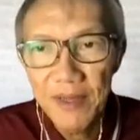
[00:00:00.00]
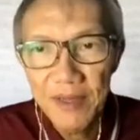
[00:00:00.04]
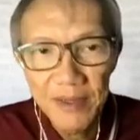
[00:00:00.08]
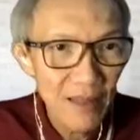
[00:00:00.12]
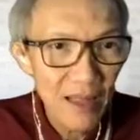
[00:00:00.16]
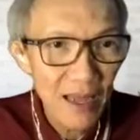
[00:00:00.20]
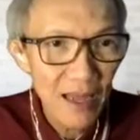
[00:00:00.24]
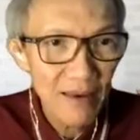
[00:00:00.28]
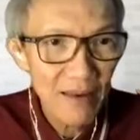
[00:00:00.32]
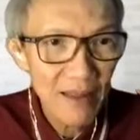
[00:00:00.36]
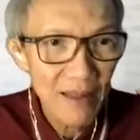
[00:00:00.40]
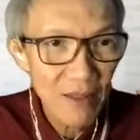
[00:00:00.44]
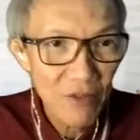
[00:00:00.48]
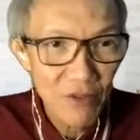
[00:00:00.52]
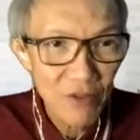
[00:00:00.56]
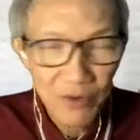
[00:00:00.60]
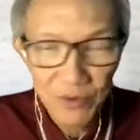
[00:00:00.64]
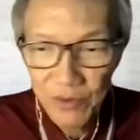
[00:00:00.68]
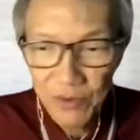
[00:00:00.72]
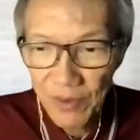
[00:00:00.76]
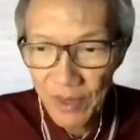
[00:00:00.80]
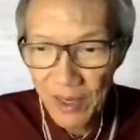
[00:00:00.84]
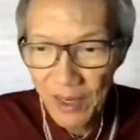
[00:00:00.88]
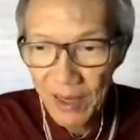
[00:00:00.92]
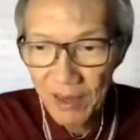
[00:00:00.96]
I told
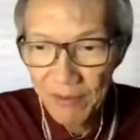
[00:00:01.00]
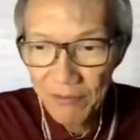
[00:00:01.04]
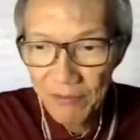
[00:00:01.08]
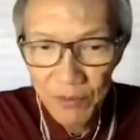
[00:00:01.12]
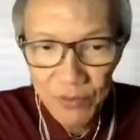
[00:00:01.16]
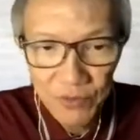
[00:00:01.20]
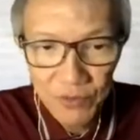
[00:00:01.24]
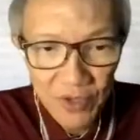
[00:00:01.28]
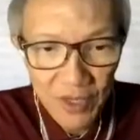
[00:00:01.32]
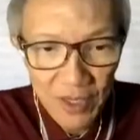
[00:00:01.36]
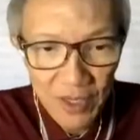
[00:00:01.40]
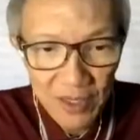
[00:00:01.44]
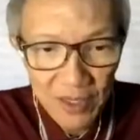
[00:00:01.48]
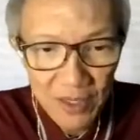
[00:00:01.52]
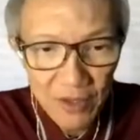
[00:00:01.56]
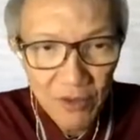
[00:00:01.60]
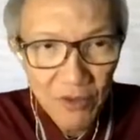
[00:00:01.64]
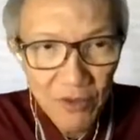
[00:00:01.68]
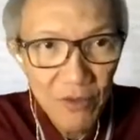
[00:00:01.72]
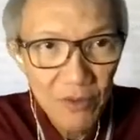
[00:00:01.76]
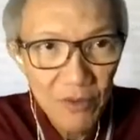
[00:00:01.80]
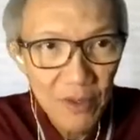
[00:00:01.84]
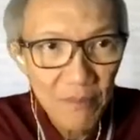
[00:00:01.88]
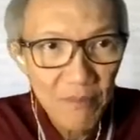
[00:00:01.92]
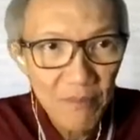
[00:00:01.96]
you I have to change it
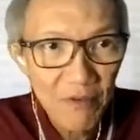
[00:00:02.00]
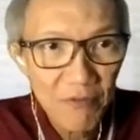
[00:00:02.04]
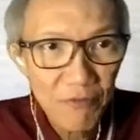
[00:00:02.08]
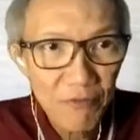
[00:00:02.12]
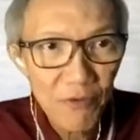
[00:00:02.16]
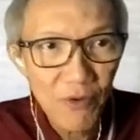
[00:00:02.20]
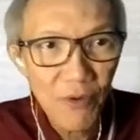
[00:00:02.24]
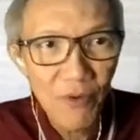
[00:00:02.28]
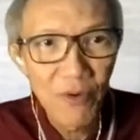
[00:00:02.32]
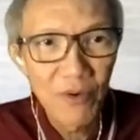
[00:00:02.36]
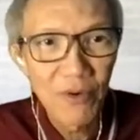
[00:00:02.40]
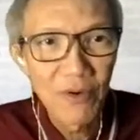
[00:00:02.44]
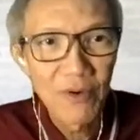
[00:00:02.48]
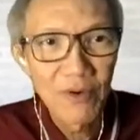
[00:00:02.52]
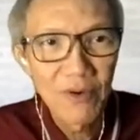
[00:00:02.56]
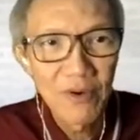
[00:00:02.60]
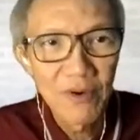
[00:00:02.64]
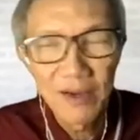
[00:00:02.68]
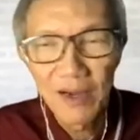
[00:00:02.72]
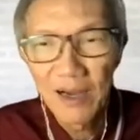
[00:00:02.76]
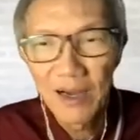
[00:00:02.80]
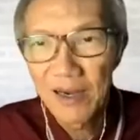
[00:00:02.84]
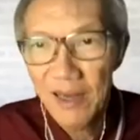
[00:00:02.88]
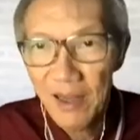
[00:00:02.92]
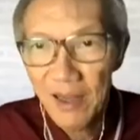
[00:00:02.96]
to number 4,
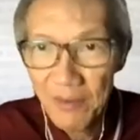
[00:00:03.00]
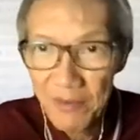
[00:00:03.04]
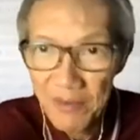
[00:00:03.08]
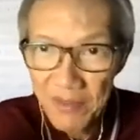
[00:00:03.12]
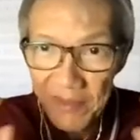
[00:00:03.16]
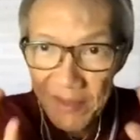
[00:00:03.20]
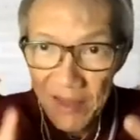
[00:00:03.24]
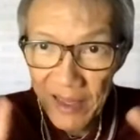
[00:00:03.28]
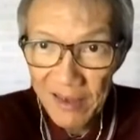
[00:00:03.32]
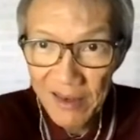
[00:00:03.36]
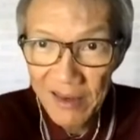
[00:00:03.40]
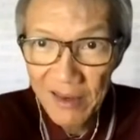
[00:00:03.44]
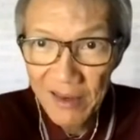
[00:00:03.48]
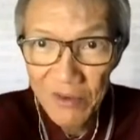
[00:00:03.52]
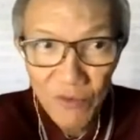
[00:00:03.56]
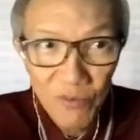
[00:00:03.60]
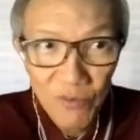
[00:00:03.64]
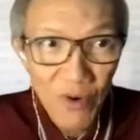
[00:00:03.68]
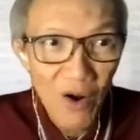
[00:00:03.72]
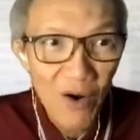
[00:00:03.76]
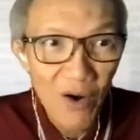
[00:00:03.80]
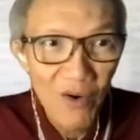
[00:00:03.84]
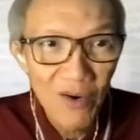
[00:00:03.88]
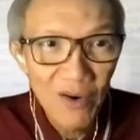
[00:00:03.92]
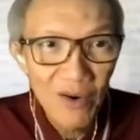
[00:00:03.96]
otherwise get it
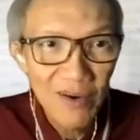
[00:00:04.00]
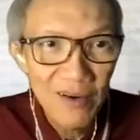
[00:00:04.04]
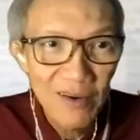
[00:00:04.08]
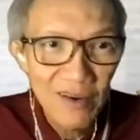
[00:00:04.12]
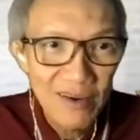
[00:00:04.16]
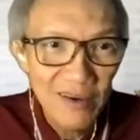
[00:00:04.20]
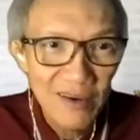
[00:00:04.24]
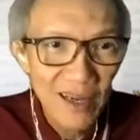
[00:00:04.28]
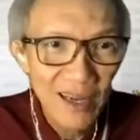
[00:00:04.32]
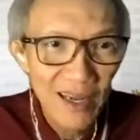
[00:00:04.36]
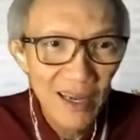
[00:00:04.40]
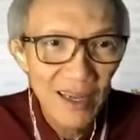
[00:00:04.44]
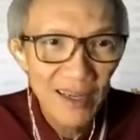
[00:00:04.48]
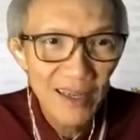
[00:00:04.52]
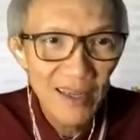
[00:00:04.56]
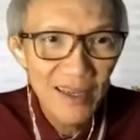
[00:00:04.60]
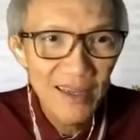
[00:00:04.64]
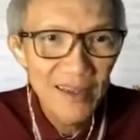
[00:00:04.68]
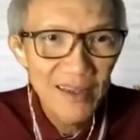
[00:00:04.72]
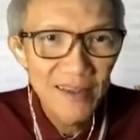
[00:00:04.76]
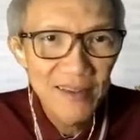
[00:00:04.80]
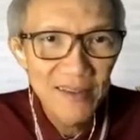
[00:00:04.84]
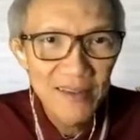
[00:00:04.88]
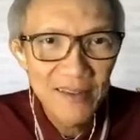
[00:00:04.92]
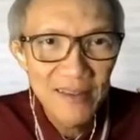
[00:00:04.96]
wrong. Okay,
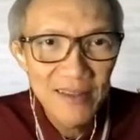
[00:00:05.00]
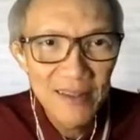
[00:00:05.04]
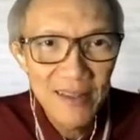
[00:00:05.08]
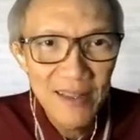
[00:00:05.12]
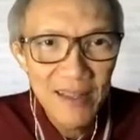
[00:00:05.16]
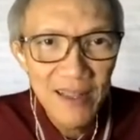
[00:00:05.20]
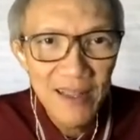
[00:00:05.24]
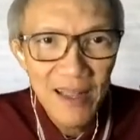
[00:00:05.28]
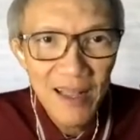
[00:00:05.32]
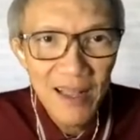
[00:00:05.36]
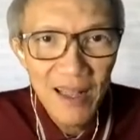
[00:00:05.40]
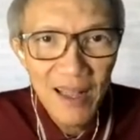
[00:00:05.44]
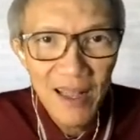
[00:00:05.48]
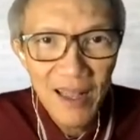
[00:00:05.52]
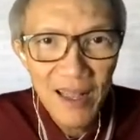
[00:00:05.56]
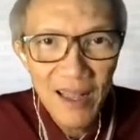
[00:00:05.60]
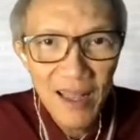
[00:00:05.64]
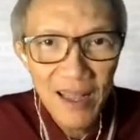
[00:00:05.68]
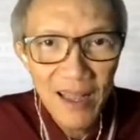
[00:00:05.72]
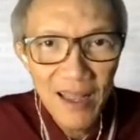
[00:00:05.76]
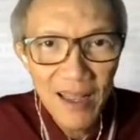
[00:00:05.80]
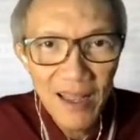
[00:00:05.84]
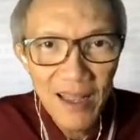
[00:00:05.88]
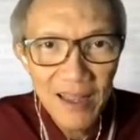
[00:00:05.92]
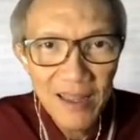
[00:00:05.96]

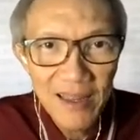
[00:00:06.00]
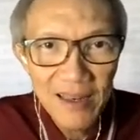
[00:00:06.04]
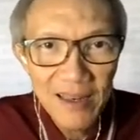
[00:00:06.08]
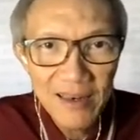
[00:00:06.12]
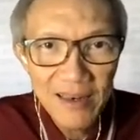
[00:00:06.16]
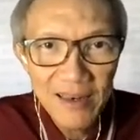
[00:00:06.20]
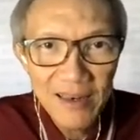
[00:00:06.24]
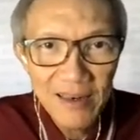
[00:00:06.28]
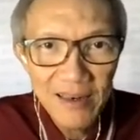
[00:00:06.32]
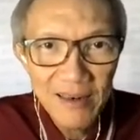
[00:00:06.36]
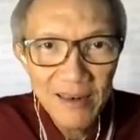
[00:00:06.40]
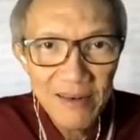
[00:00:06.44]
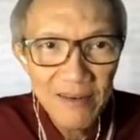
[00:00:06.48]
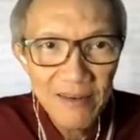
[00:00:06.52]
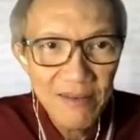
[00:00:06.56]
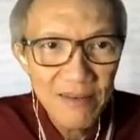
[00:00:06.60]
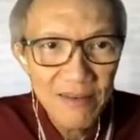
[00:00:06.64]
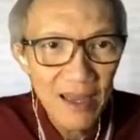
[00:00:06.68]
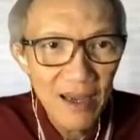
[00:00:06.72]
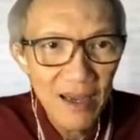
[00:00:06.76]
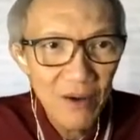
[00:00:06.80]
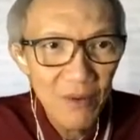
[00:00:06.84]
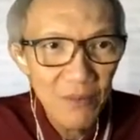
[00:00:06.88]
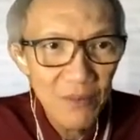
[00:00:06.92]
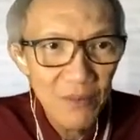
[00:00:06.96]
and
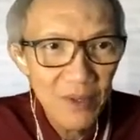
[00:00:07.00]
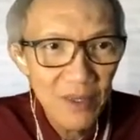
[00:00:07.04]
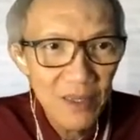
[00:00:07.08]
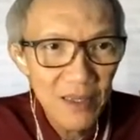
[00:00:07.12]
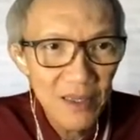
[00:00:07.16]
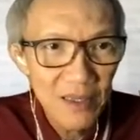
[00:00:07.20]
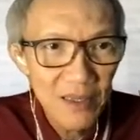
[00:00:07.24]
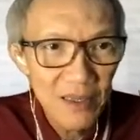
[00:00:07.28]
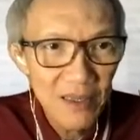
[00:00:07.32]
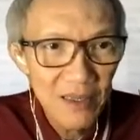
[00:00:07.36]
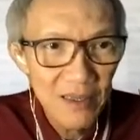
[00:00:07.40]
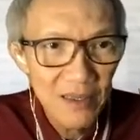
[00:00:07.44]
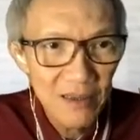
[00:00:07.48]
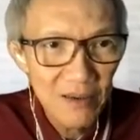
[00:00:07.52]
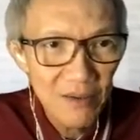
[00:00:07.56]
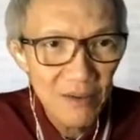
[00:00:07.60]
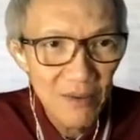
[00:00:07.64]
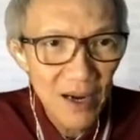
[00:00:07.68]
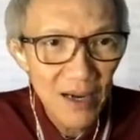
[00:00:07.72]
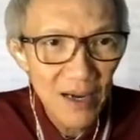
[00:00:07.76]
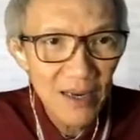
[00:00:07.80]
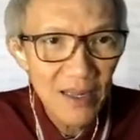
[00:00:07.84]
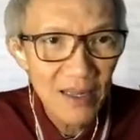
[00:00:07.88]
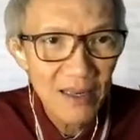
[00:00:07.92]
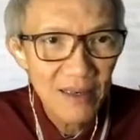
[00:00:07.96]
now we
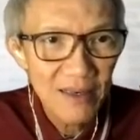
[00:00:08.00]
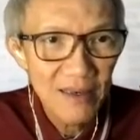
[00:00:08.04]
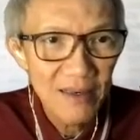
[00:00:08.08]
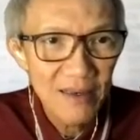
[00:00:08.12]
run it.